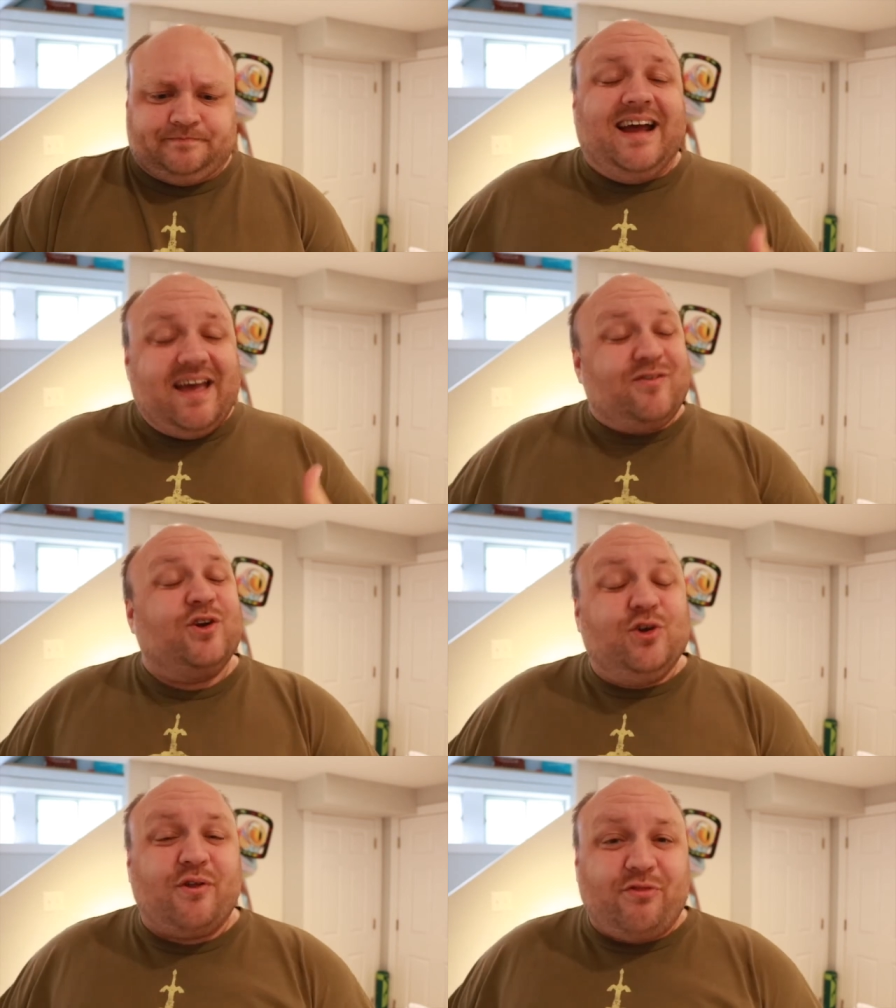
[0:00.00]
I have it on
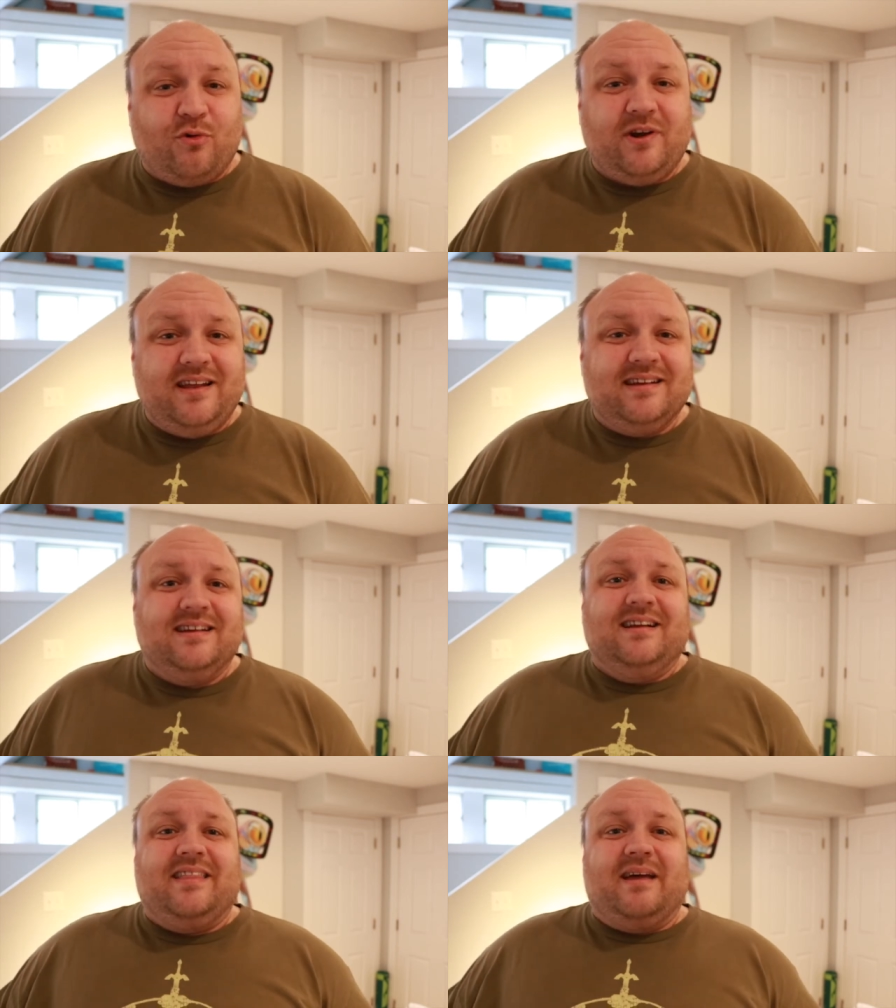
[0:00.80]
good authority
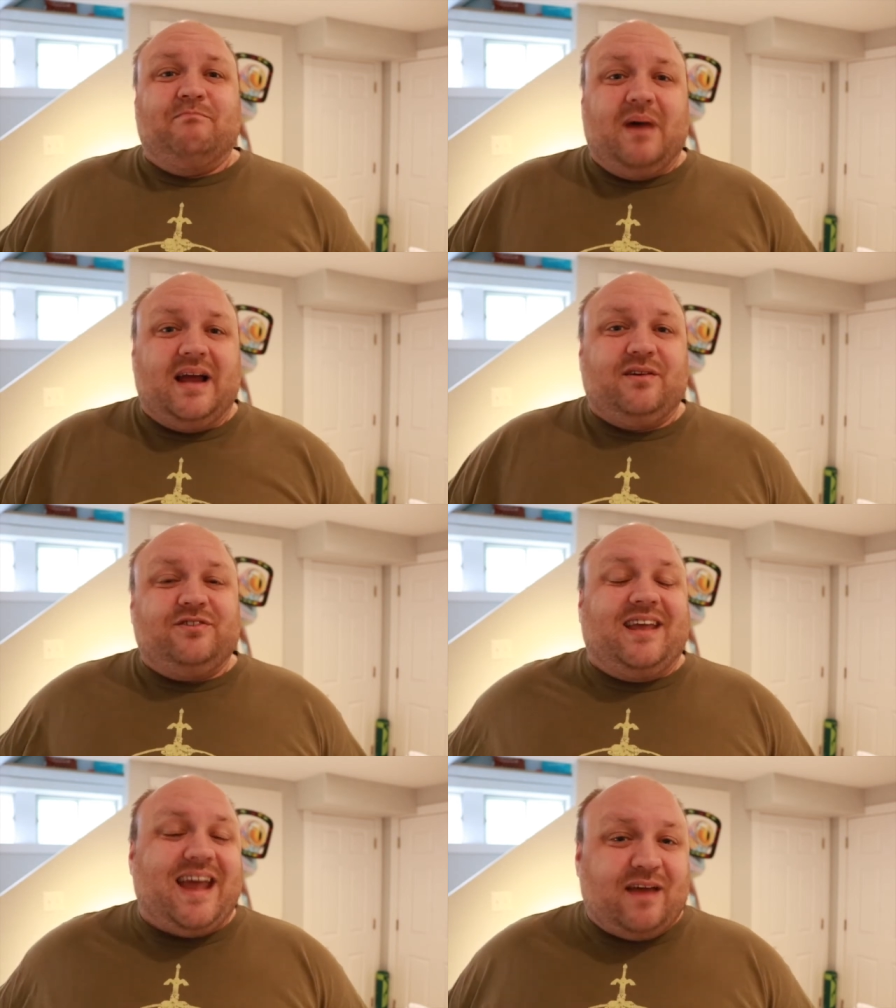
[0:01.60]
that Miles
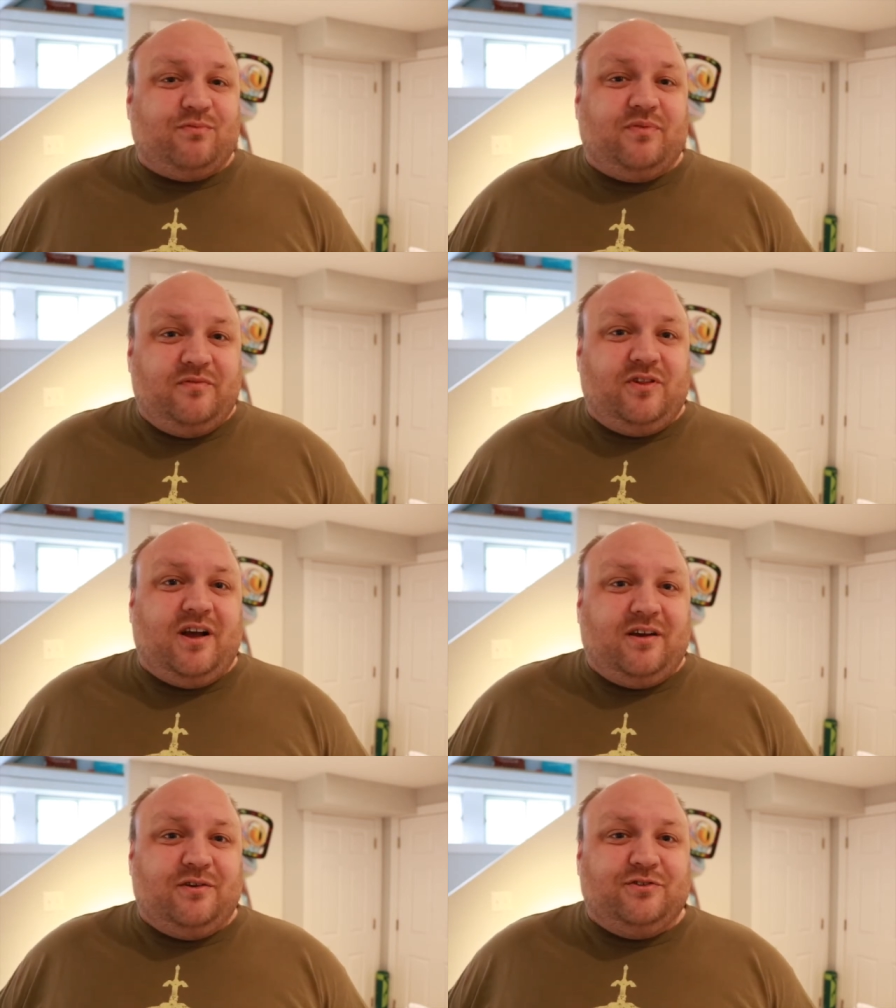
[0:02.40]
and Catherine from Flock
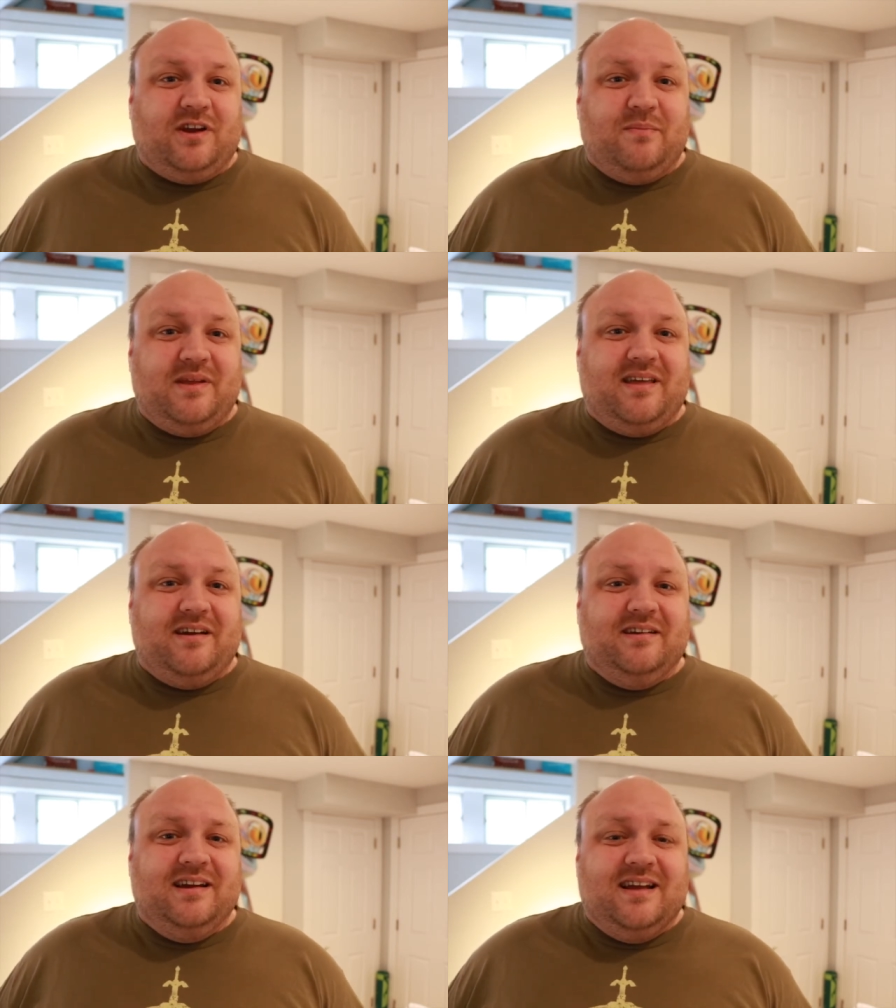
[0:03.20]
of Nerds are going to be there.